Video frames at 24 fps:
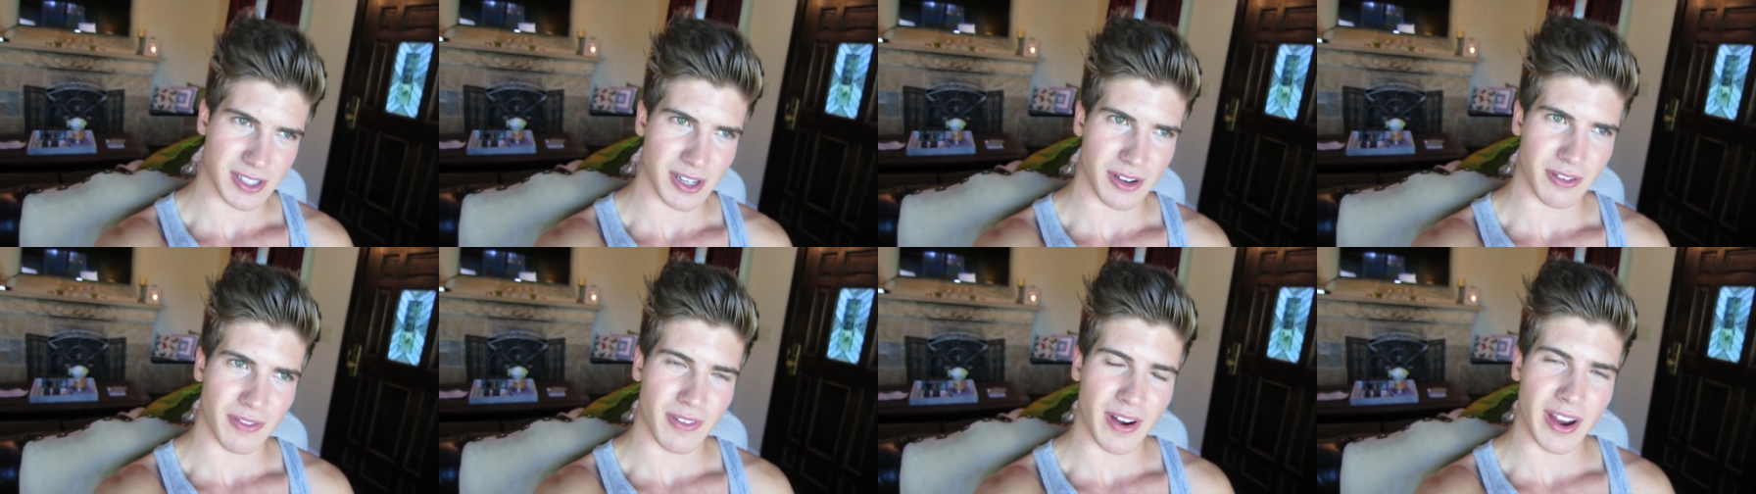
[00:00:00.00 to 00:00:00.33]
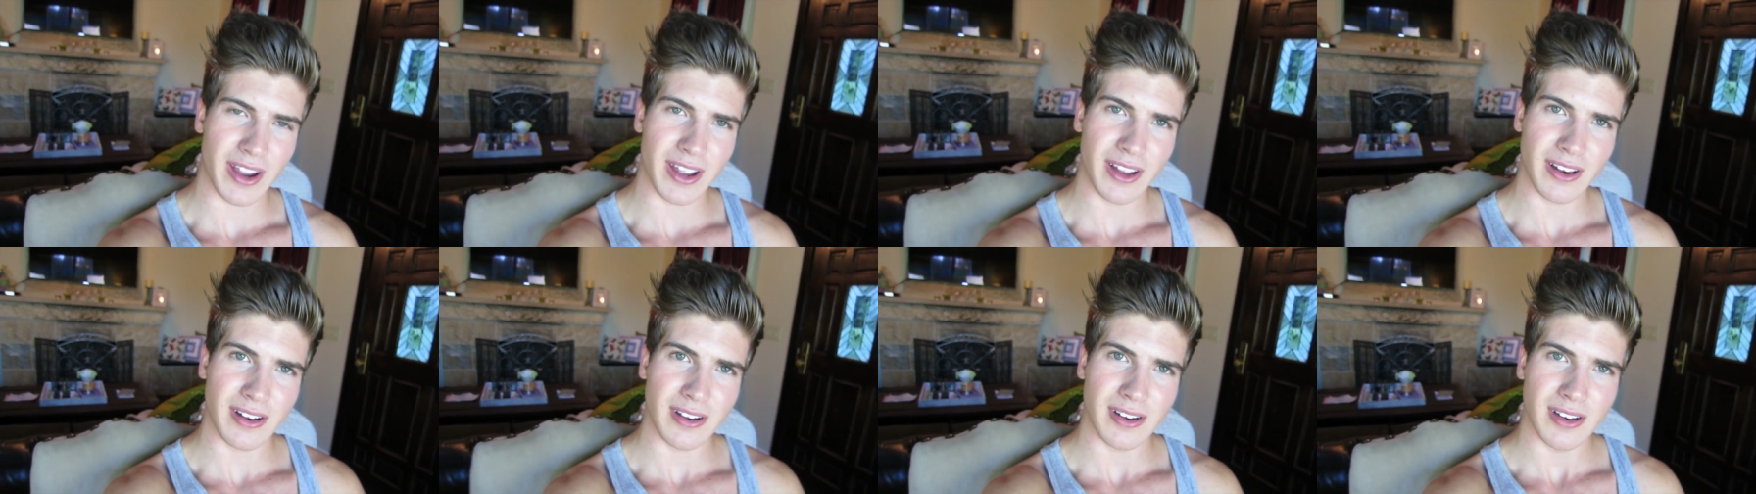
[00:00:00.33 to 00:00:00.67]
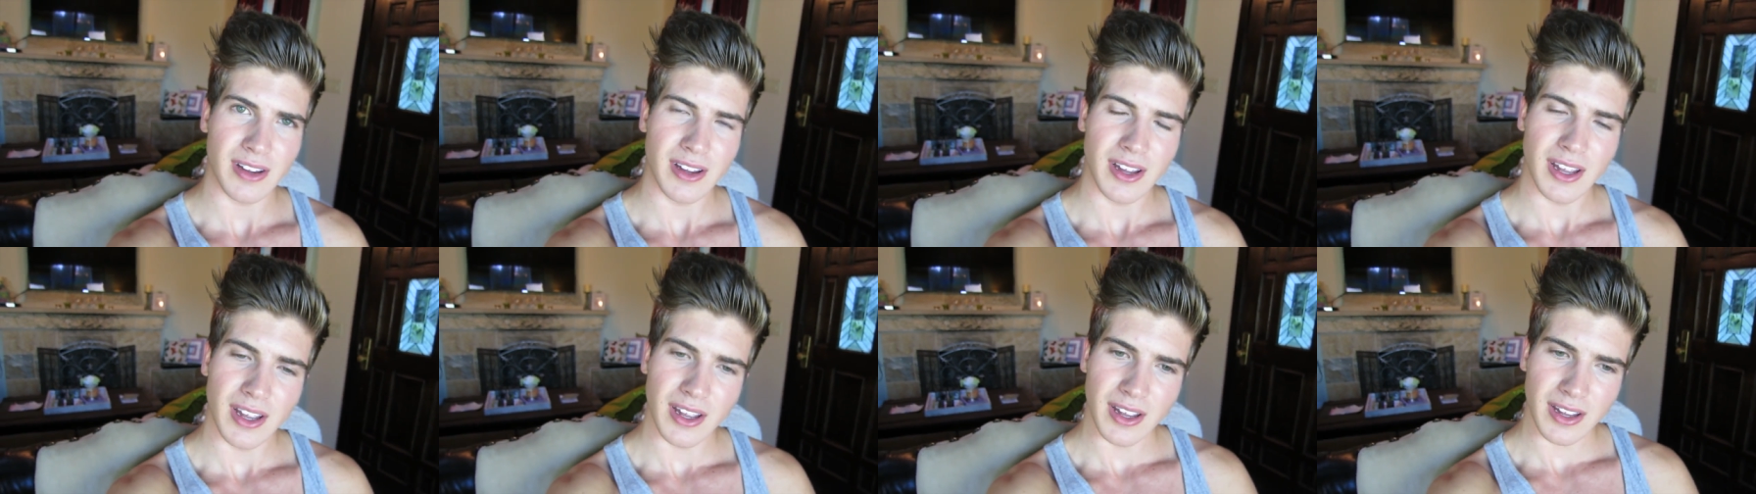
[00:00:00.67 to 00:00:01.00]
so, right? Yeah.
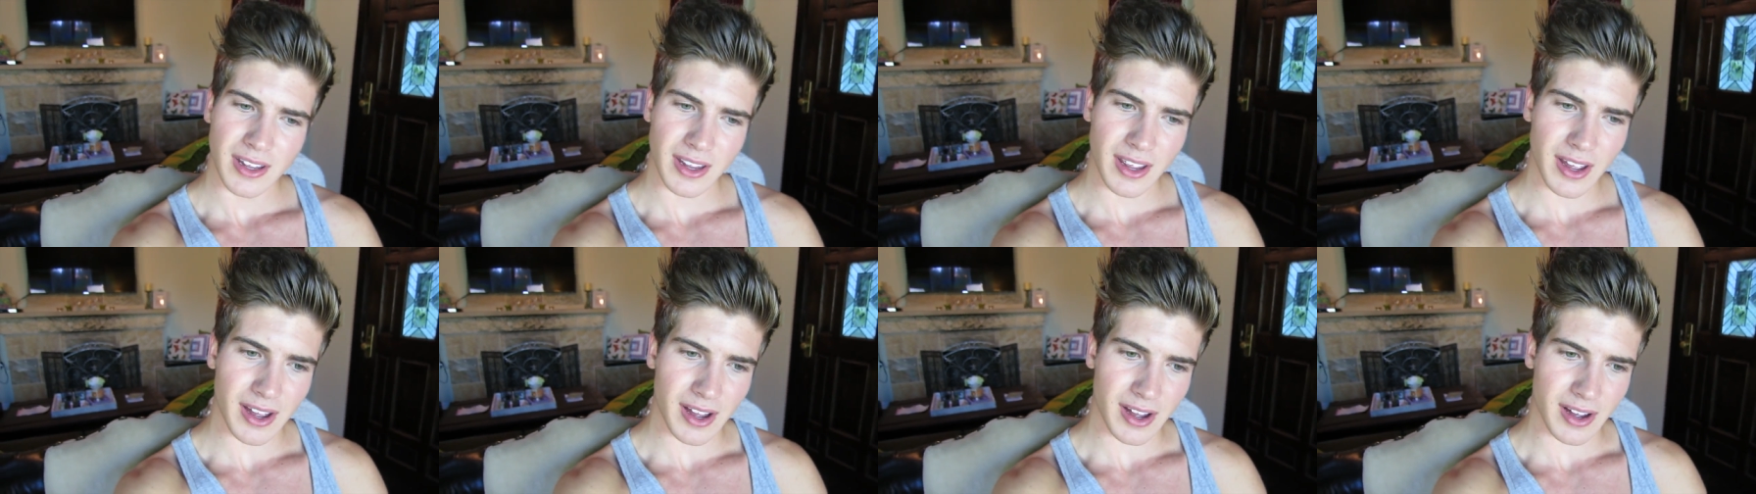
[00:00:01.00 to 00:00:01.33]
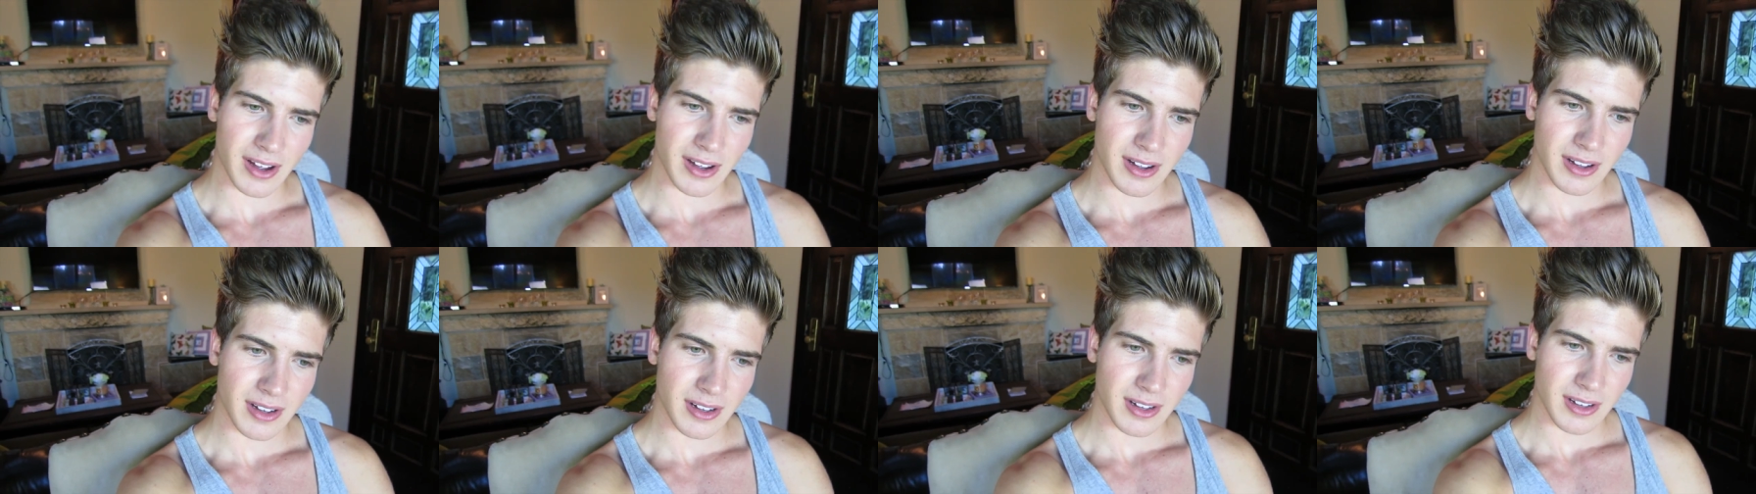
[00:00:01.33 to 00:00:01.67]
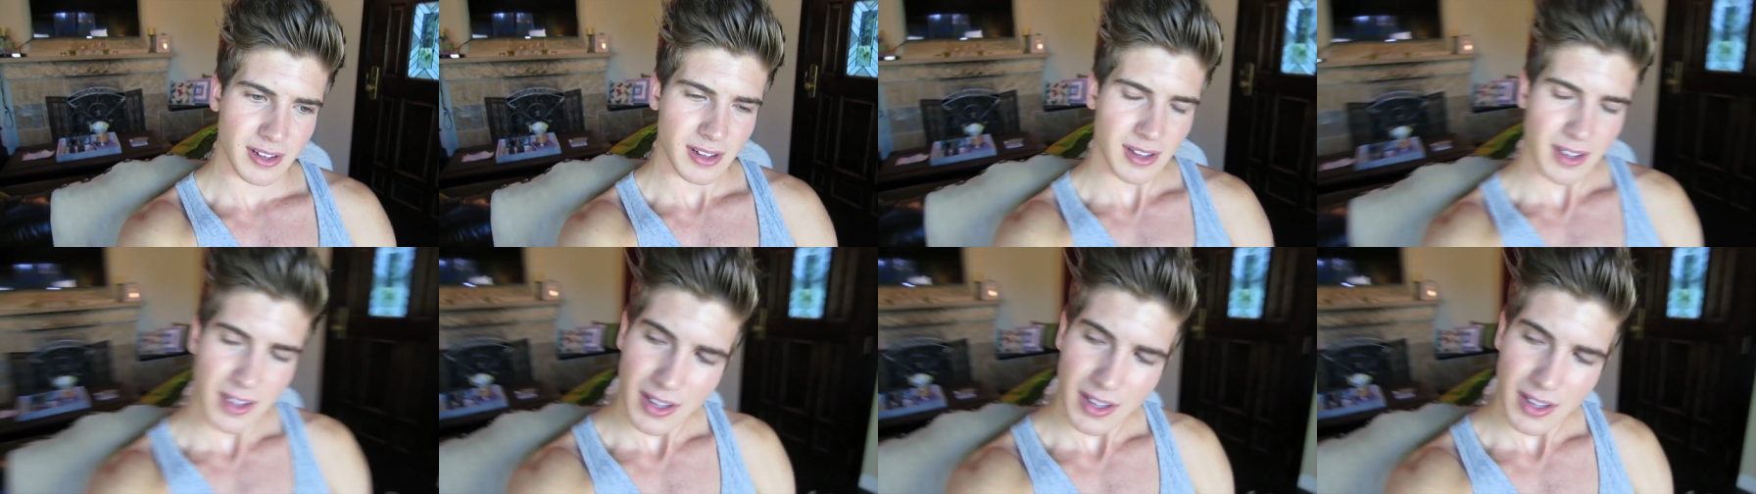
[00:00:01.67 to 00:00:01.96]
Yeah. Yeah.